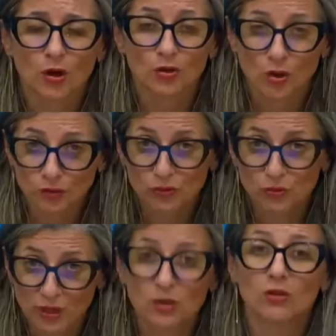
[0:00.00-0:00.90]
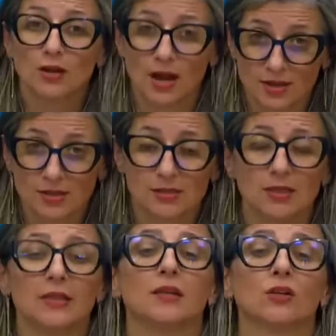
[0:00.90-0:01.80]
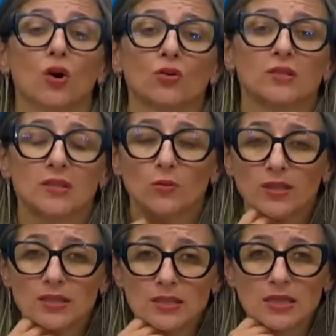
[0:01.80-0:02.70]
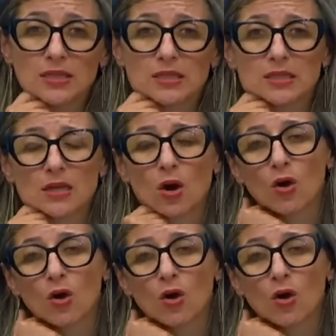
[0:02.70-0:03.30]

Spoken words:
not to recognize the legal consequences